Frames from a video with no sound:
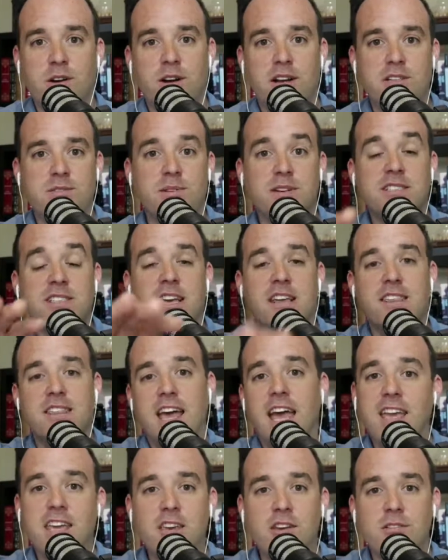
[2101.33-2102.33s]
just want to say
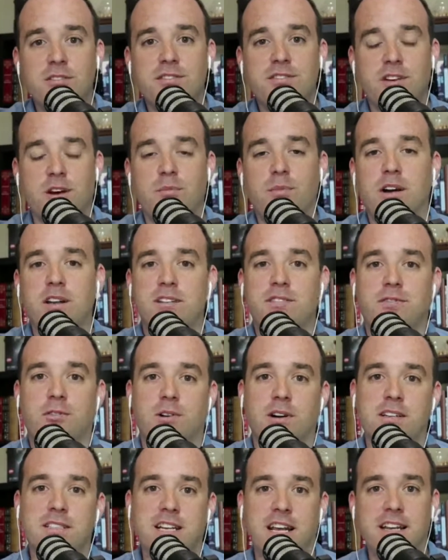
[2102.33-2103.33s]
thank you so much for
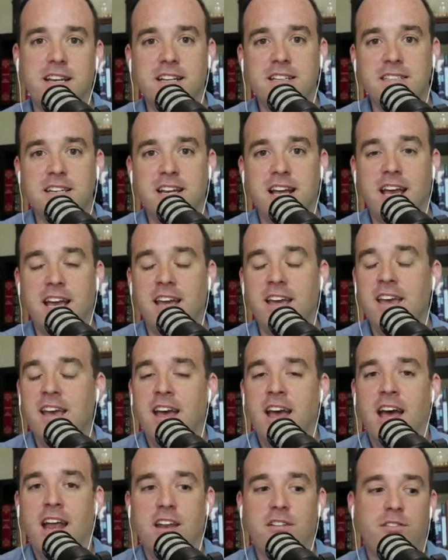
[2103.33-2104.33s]
attending today.
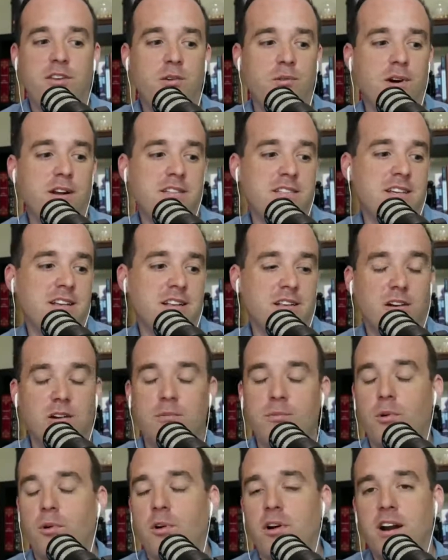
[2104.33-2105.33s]
And if you want to learn
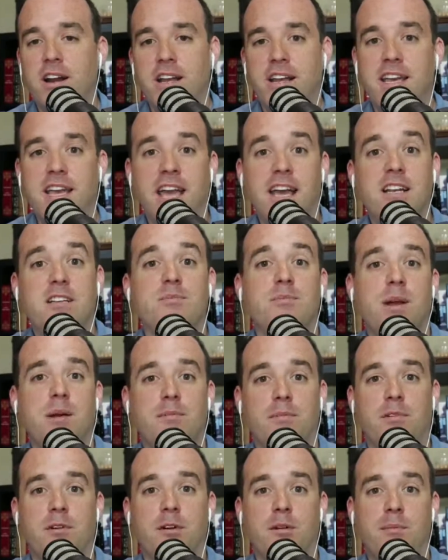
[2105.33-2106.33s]
more and engage,
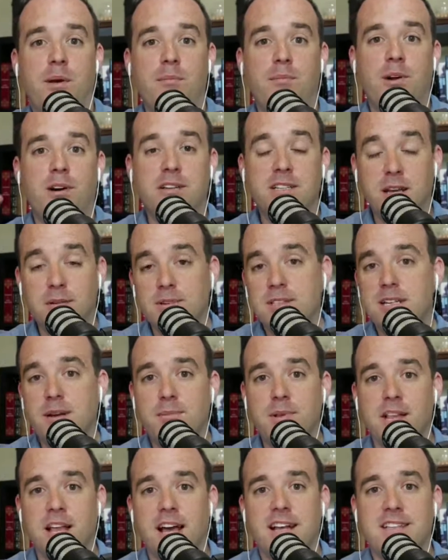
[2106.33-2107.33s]
remember
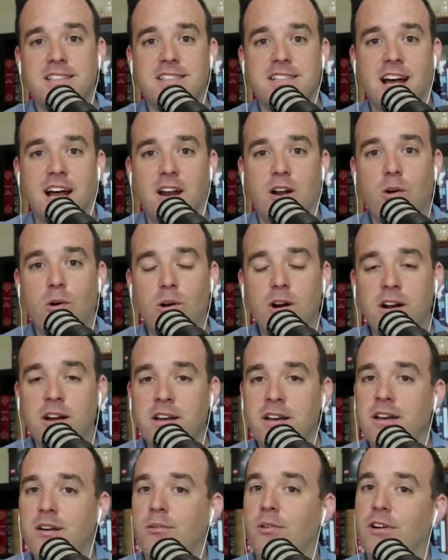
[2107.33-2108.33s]
tabletopalliance.org.
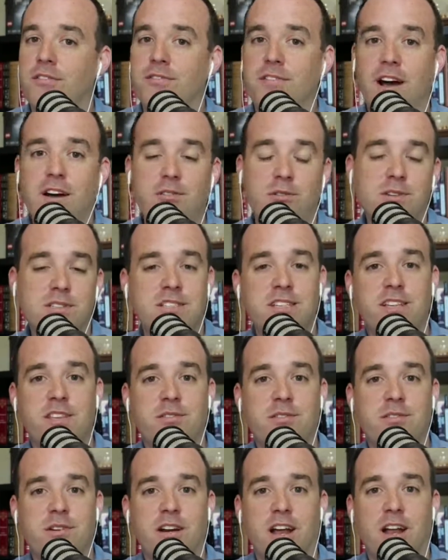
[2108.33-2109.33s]
We're a
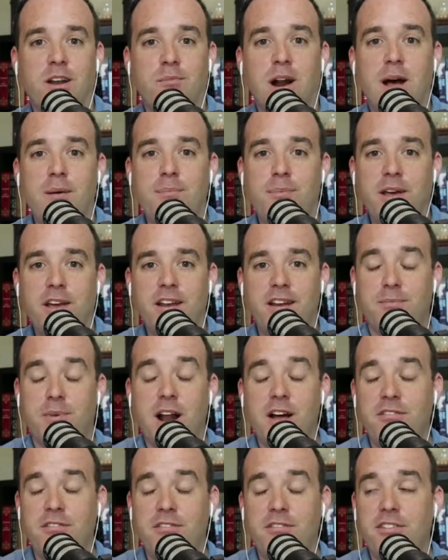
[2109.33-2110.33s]
501c3
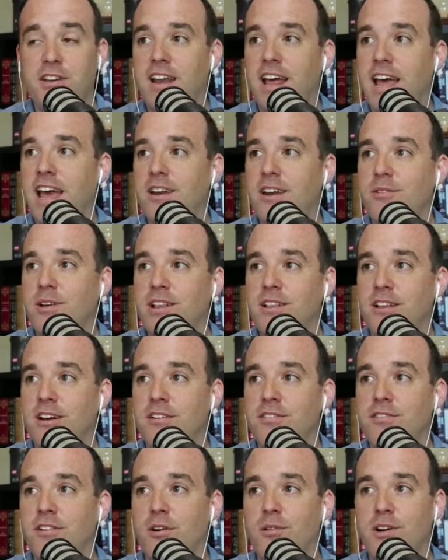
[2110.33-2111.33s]
nonprofit, and we look
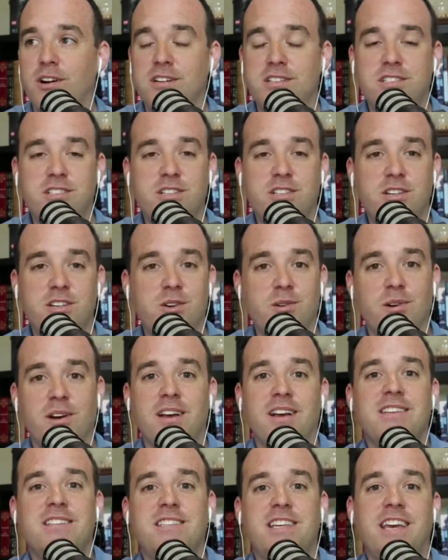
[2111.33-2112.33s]
forward to
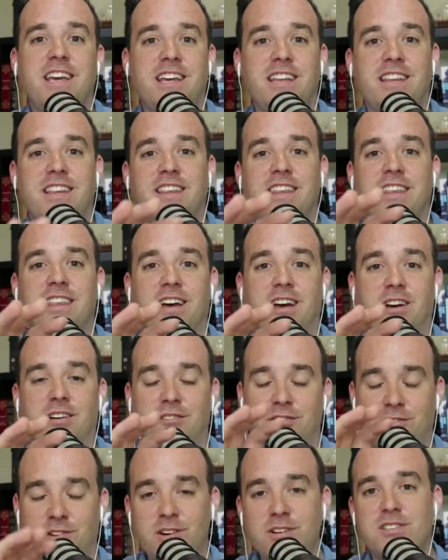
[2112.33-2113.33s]
seeing the
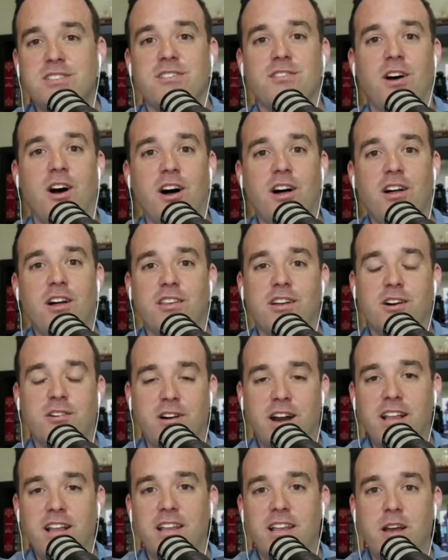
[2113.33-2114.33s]
fruits of all the great
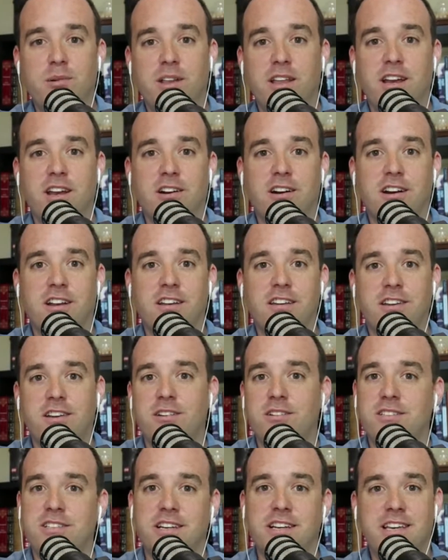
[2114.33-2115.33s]
labor that you're going to do
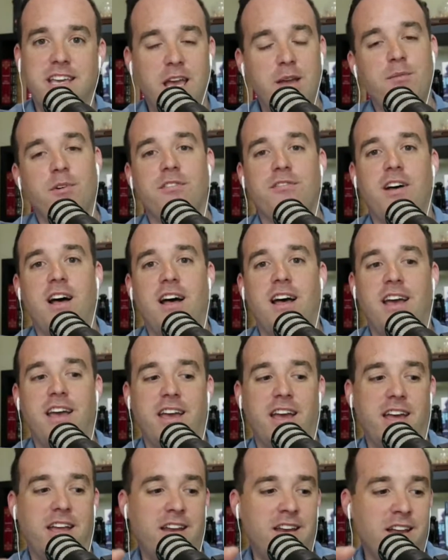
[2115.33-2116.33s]
to gamify
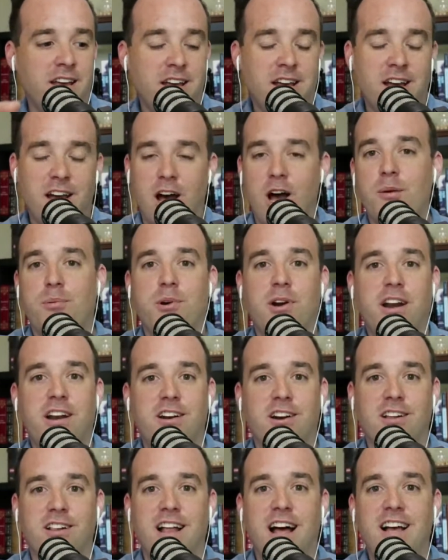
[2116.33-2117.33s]
and upgrade your
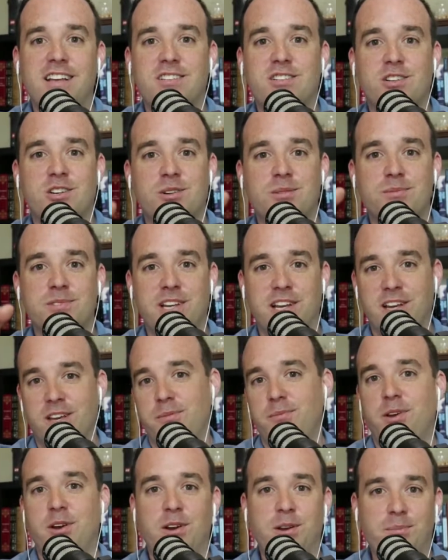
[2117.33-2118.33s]
classrooms and
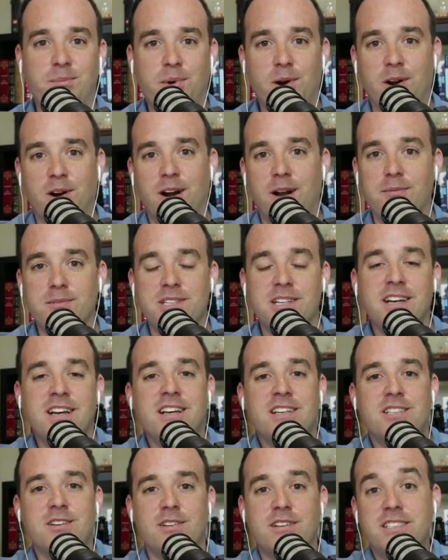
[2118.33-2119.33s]
community programs.
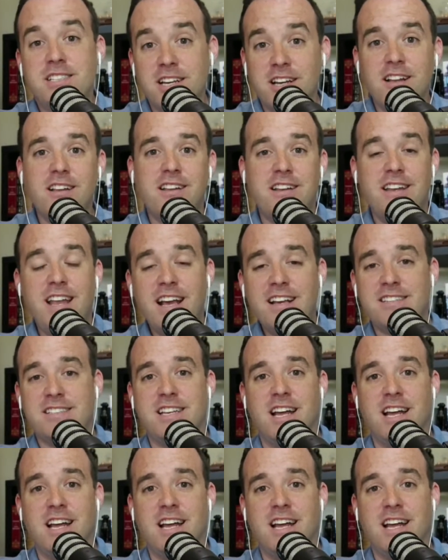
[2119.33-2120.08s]
So until next time.